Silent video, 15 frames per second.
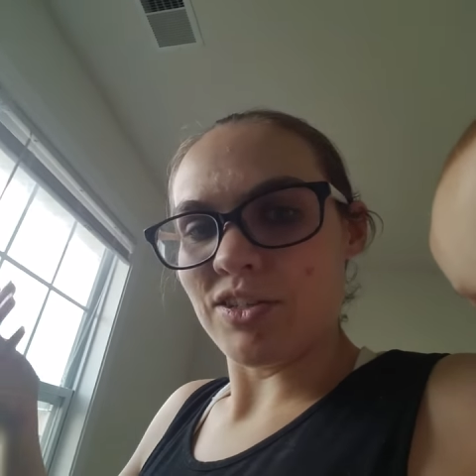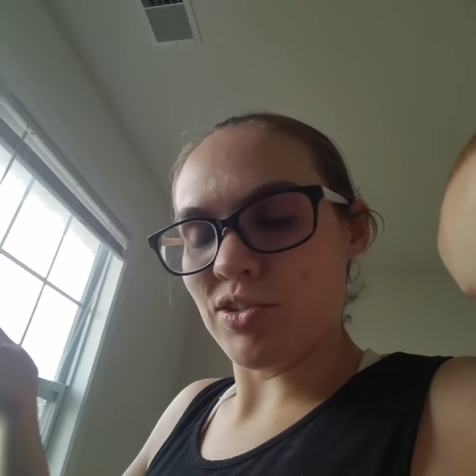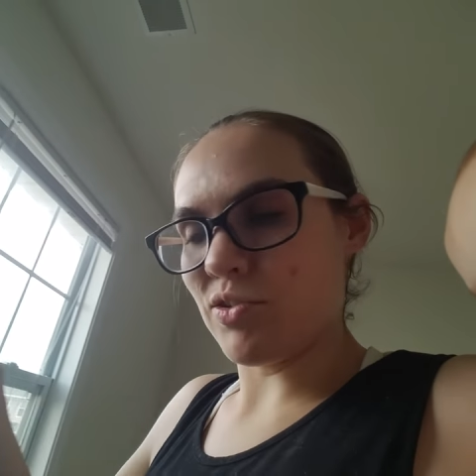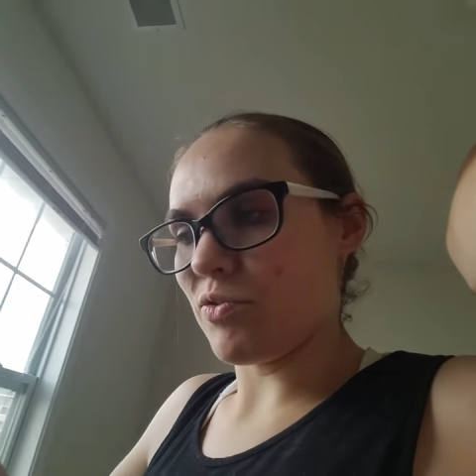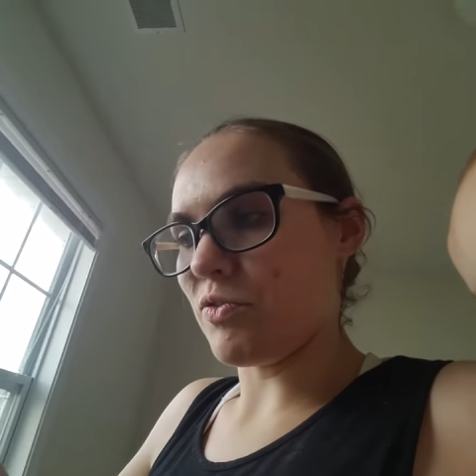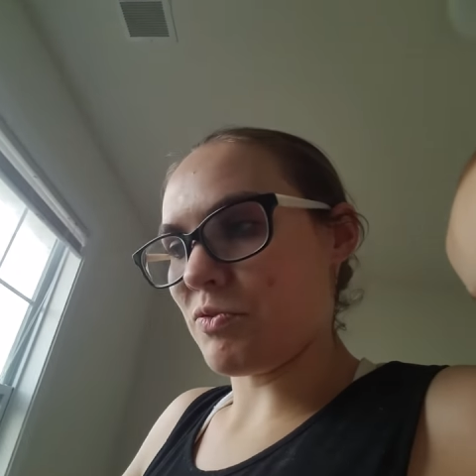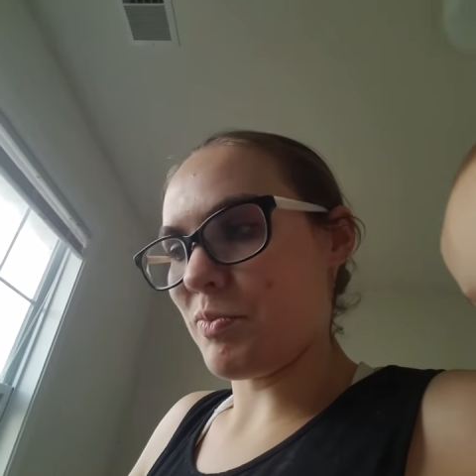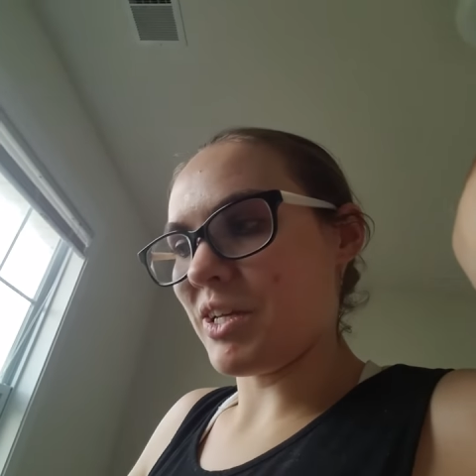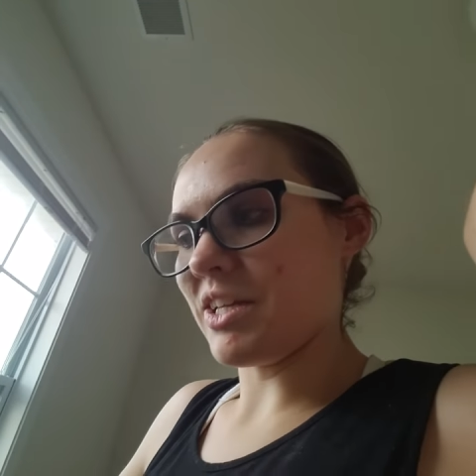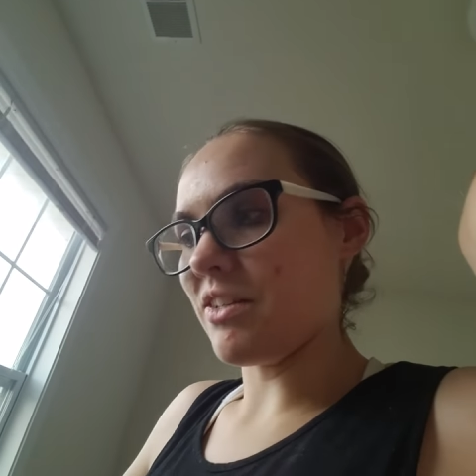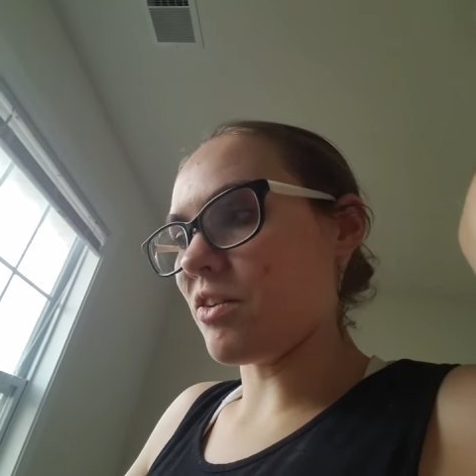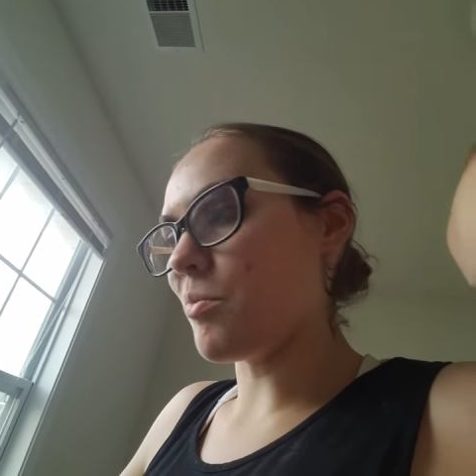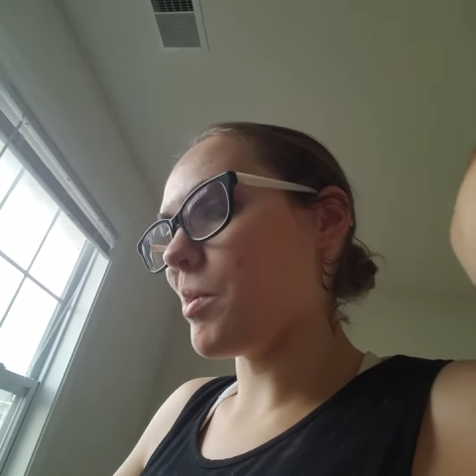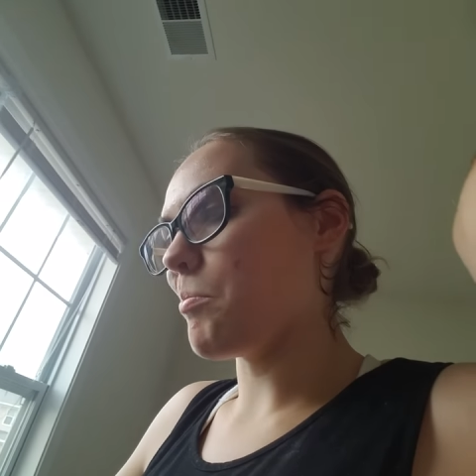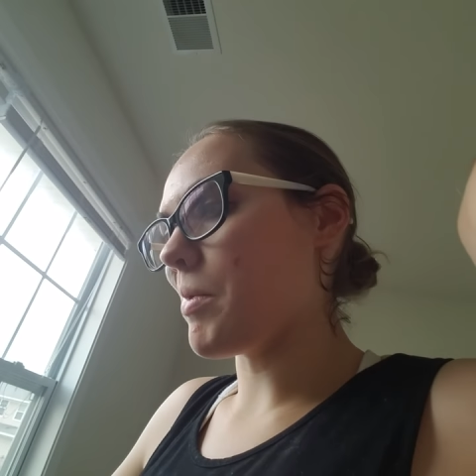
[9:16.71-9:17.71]
use me a
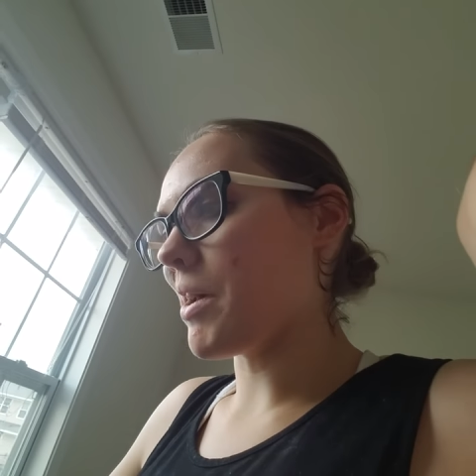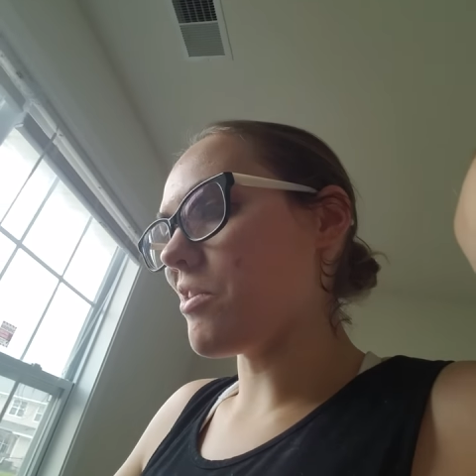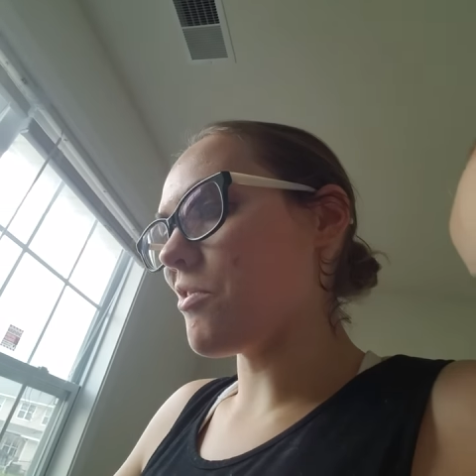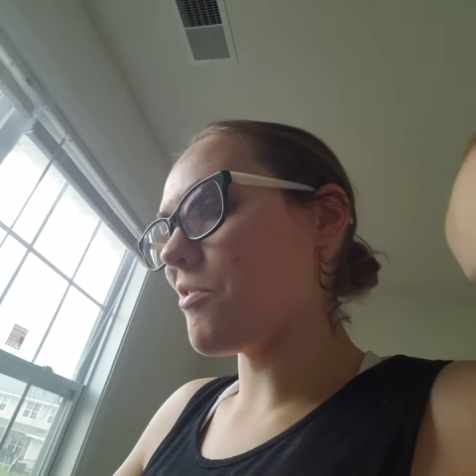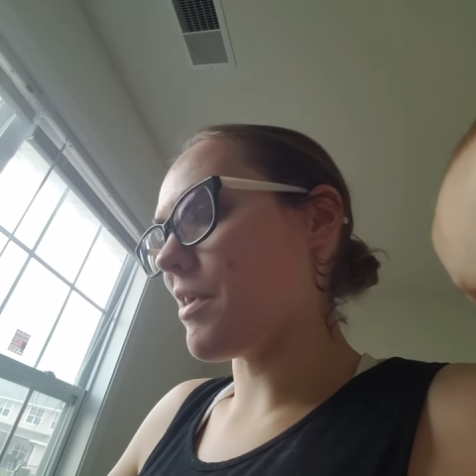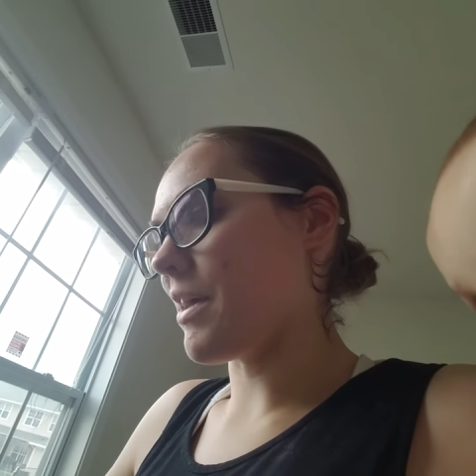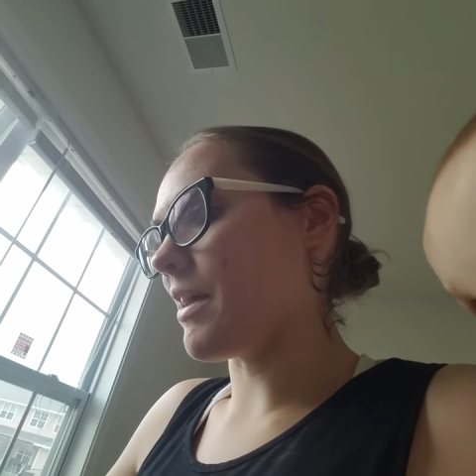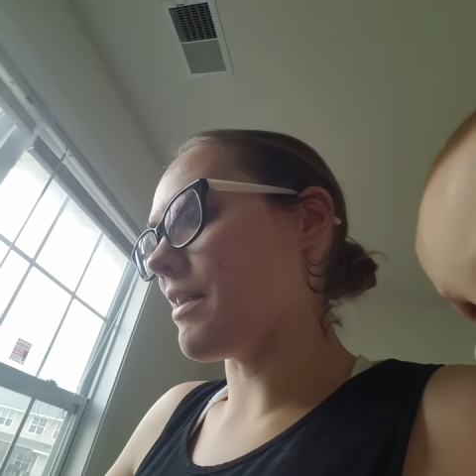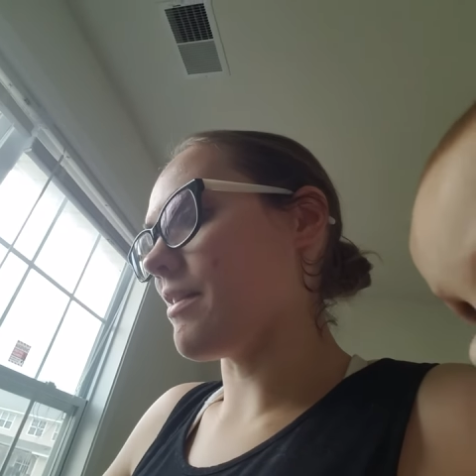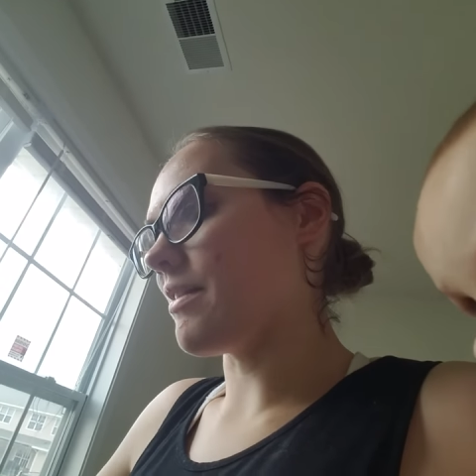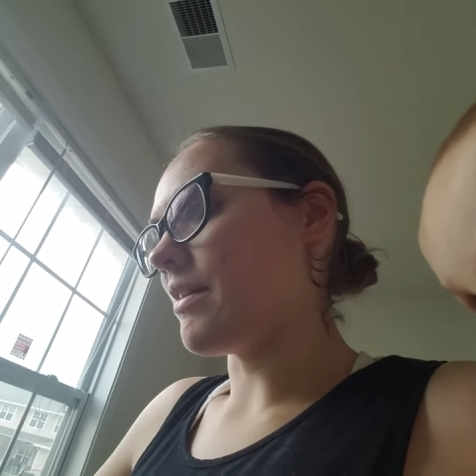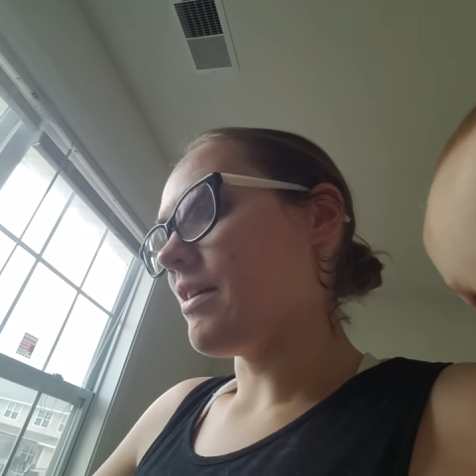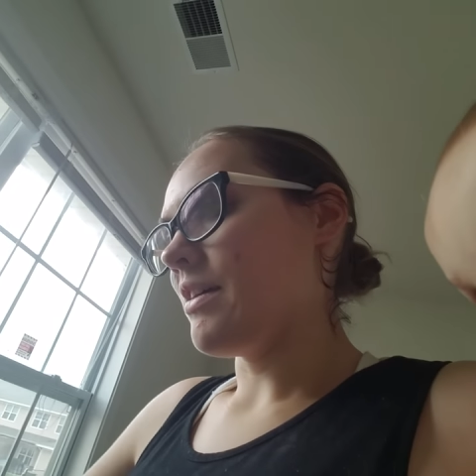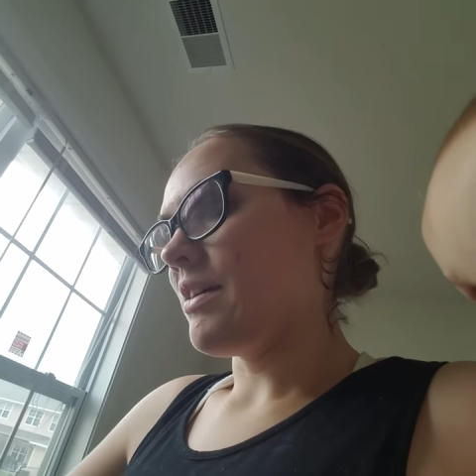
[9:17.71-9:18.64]
little bit better than